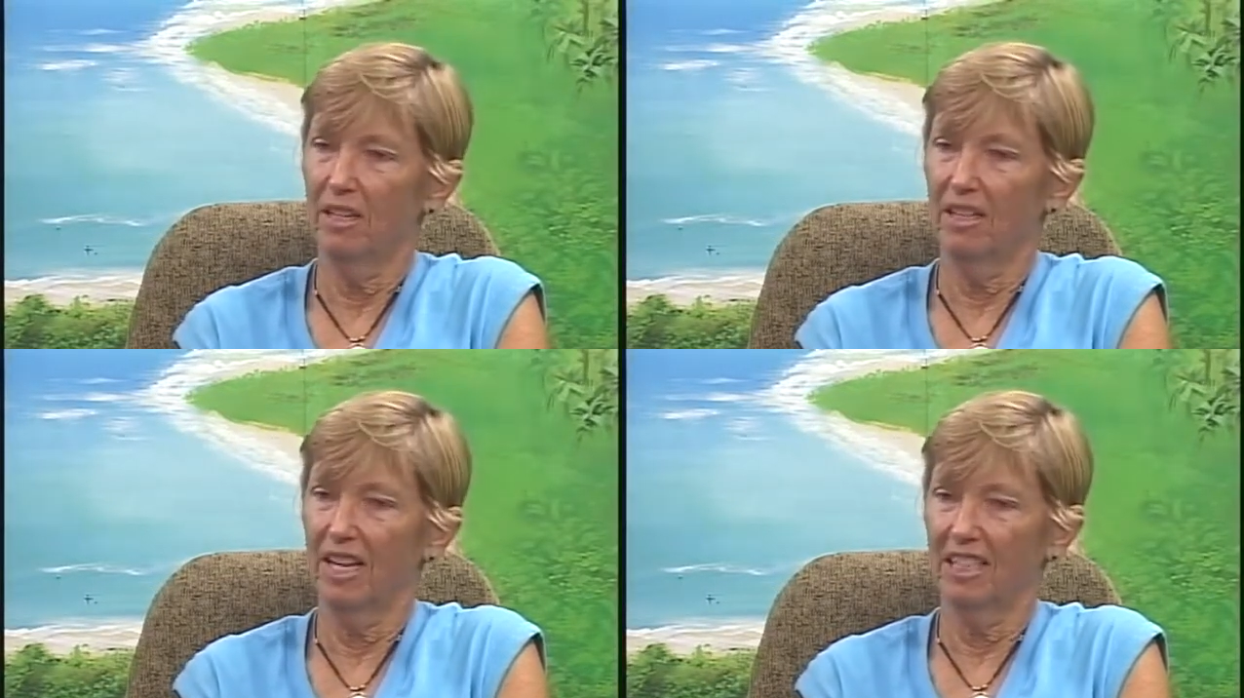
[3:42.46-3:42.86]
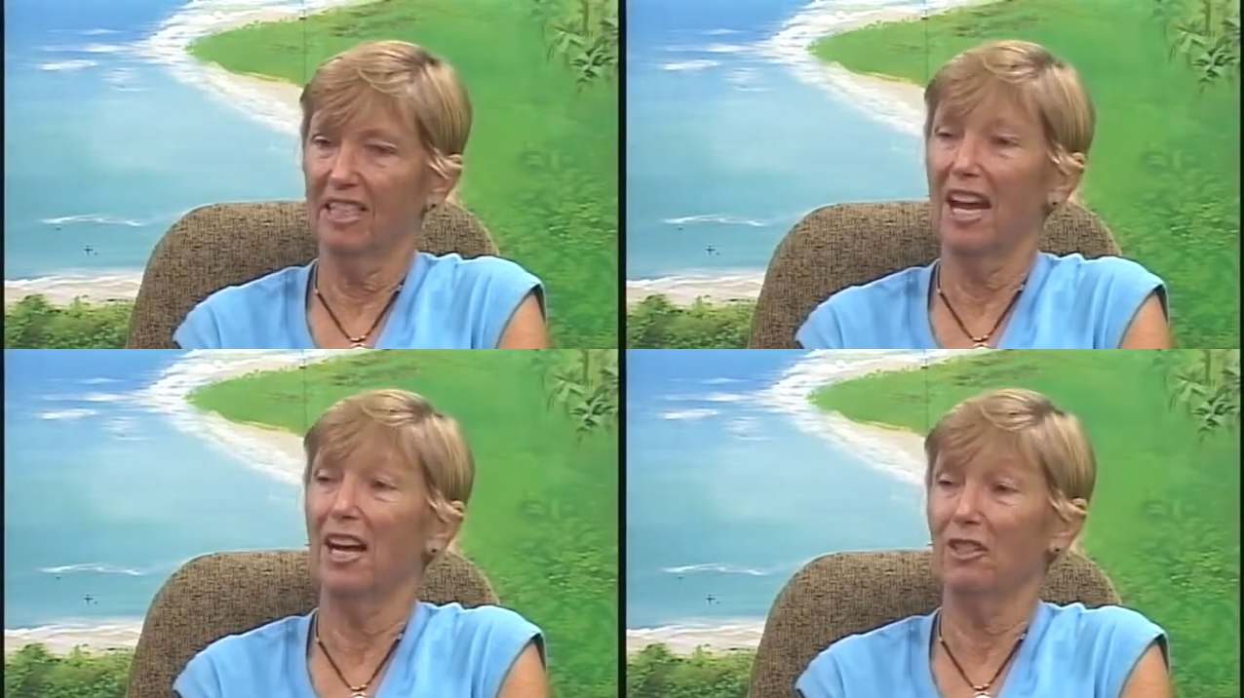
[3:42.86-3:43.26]
That
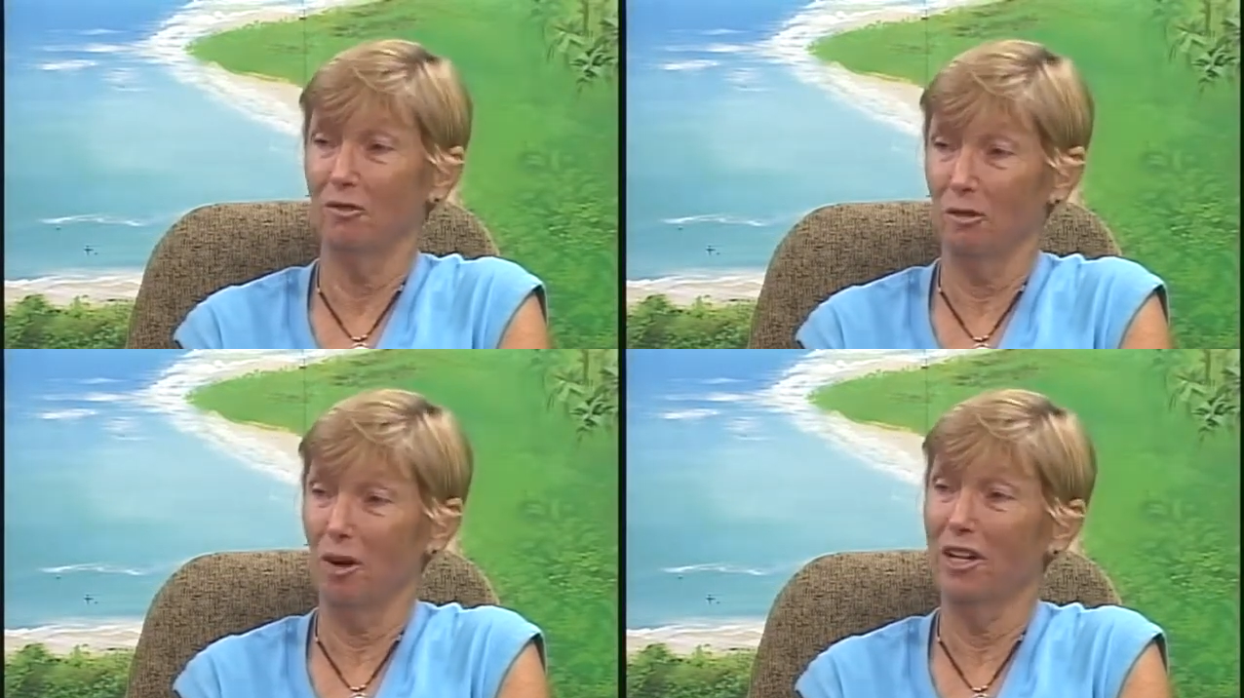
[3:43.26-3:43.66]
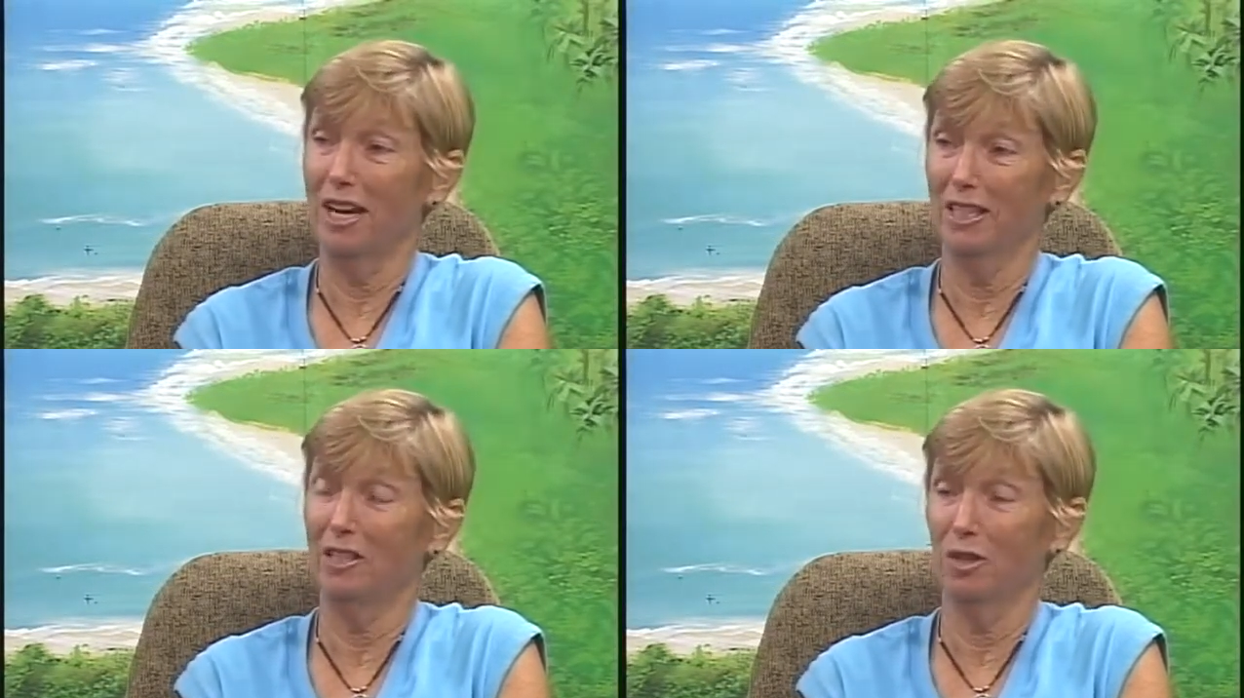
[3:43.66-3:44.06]
stands for
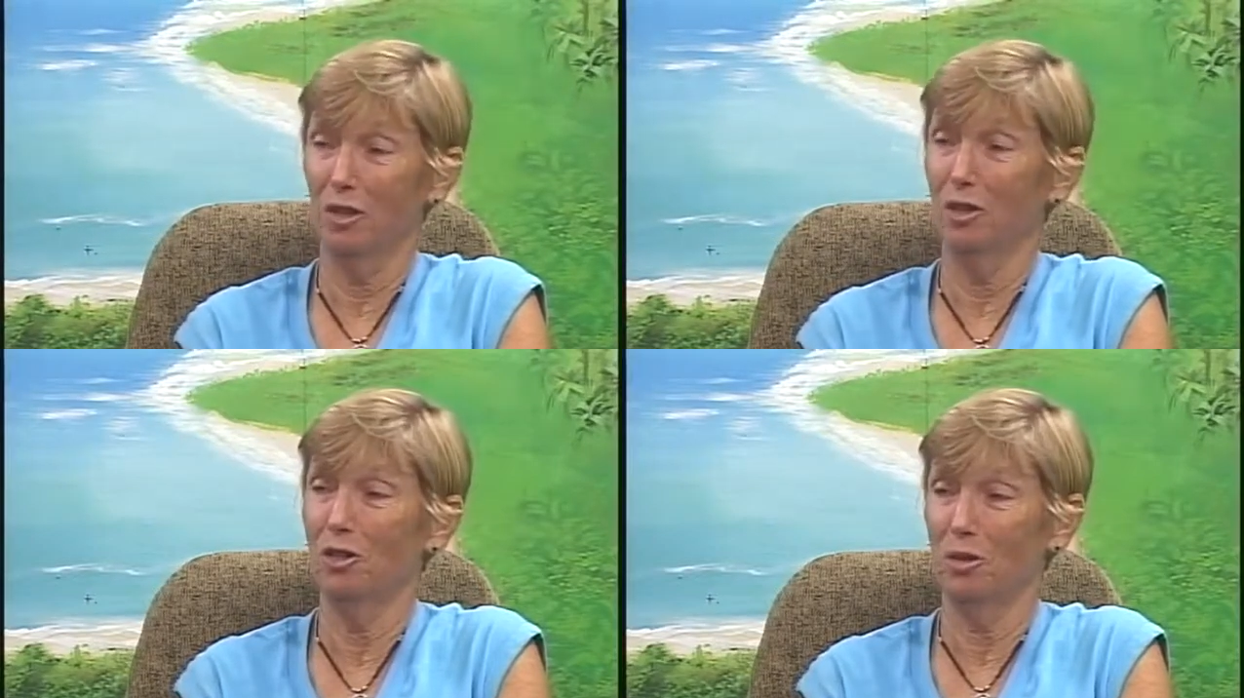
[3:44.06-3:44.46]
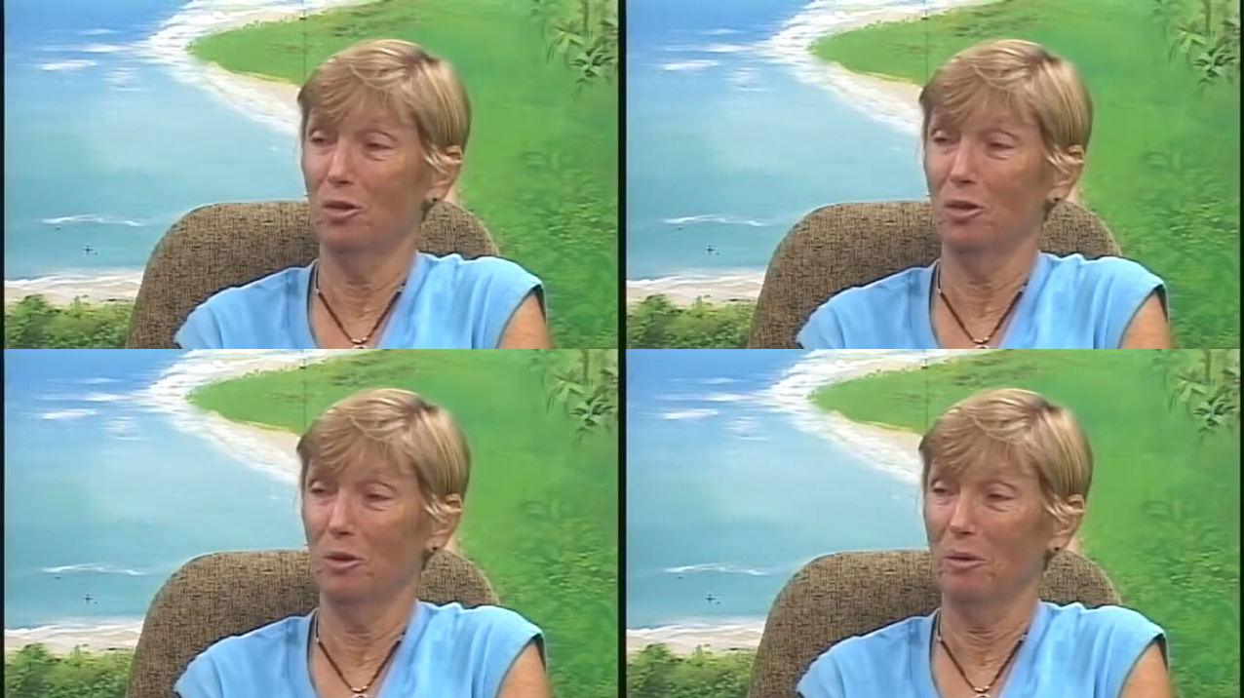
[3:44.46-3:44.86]
National Learn to
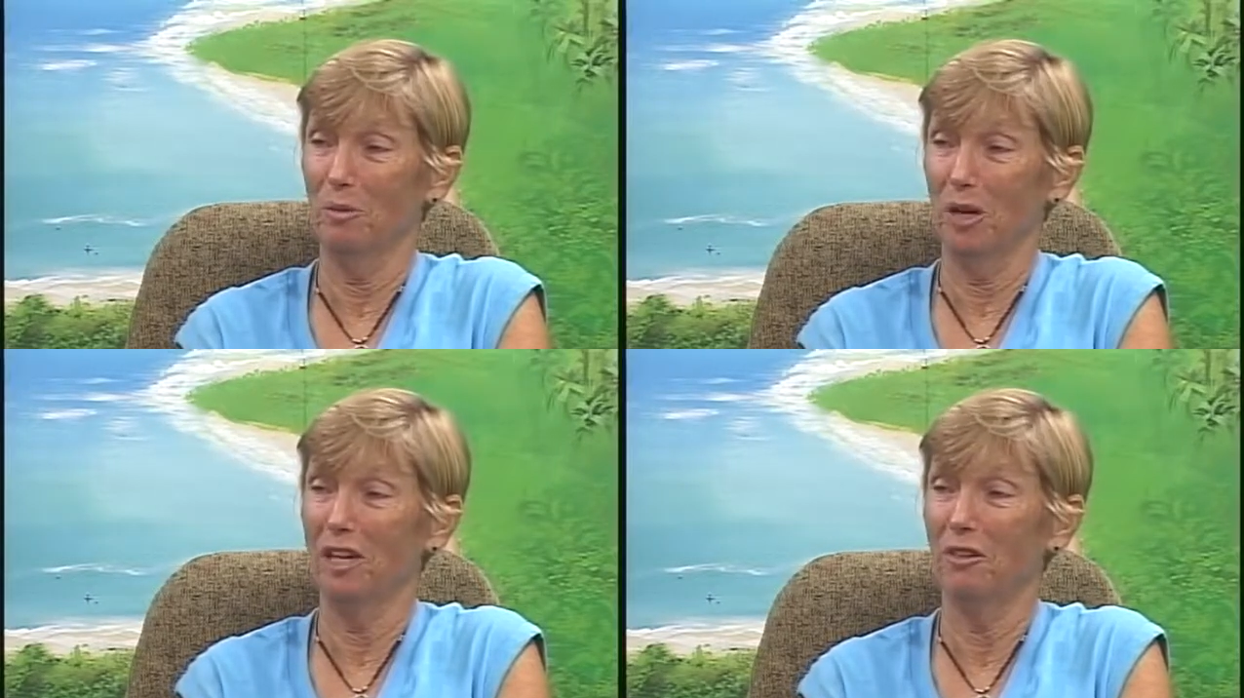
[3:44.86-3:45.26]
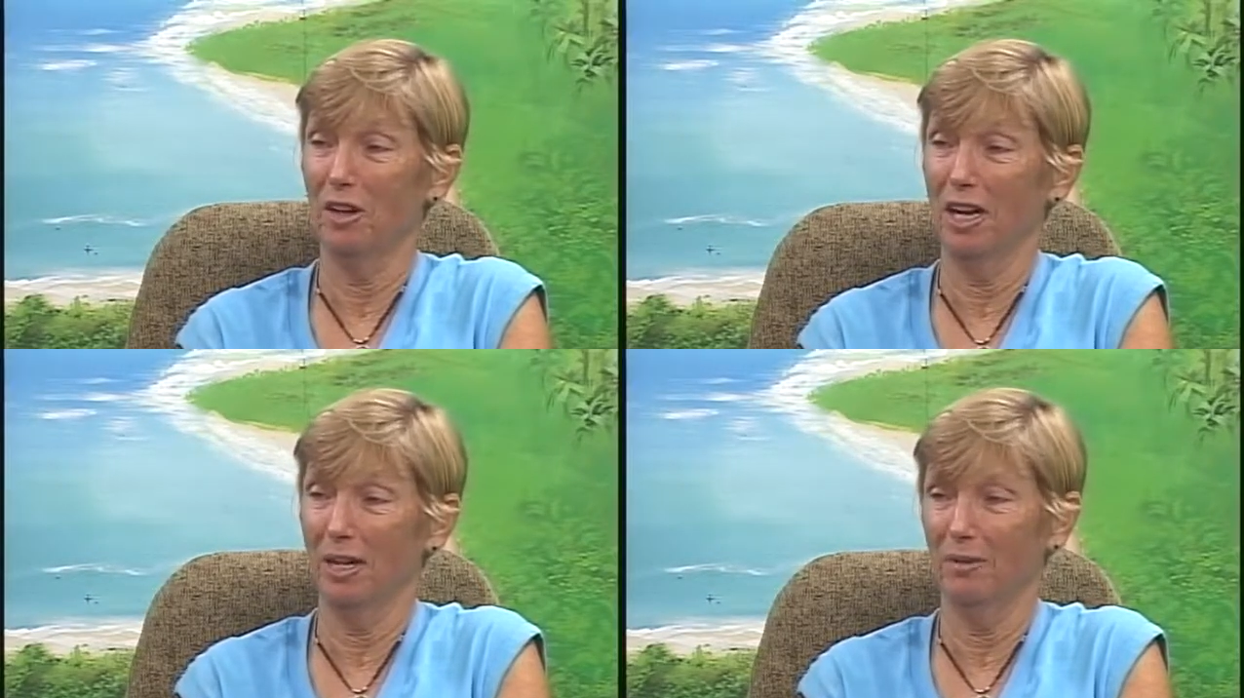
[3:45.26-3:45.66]
Swim Week Grenada.